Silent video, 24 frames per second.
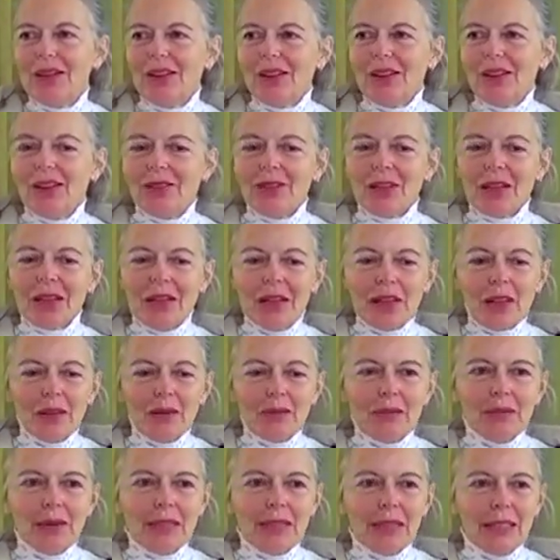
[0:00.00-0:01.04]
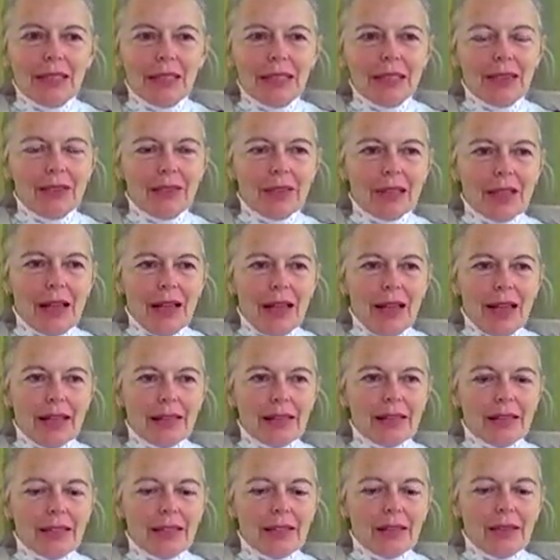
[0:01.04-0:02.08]
already completely
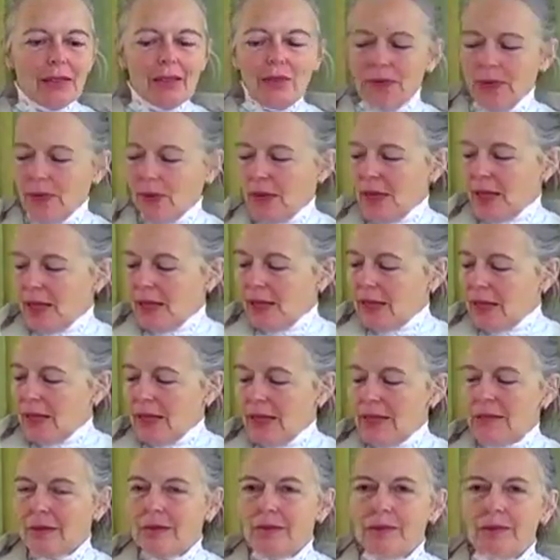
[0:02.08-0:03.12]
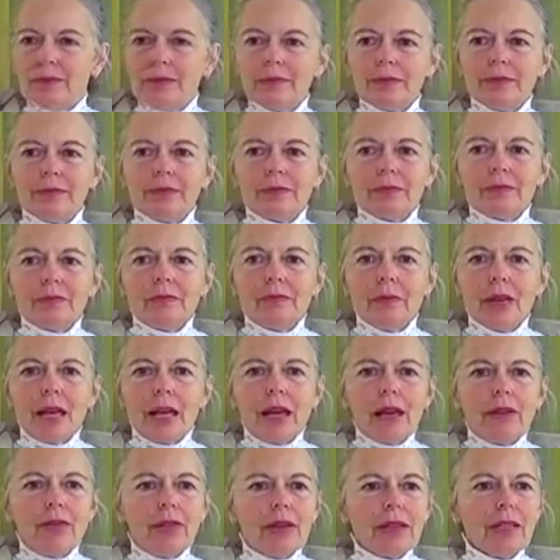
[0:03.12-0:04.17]
relaxed and free. May
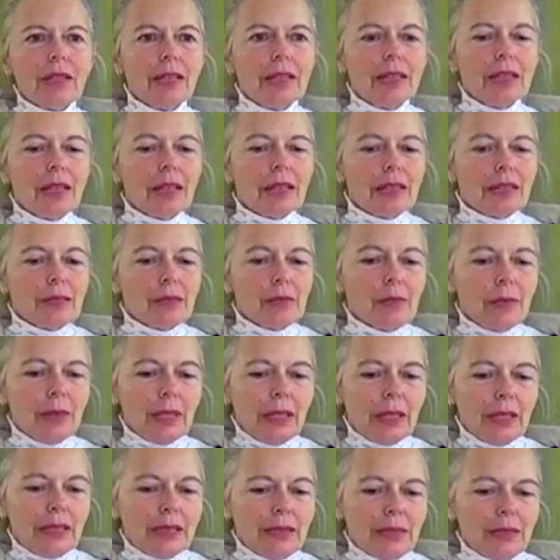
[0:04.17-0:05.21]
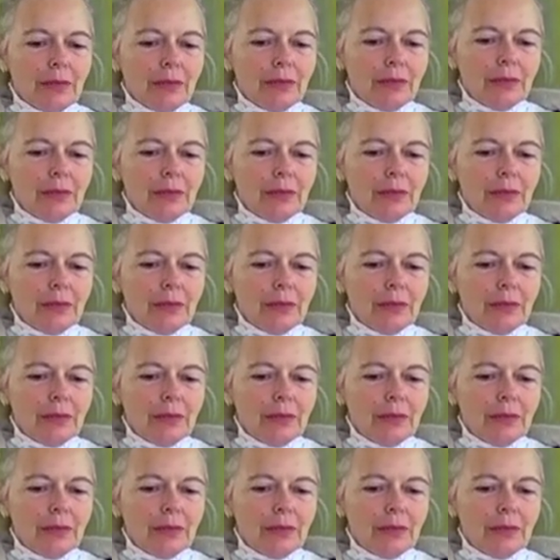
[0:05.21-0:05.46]
I have a Kleenex, please?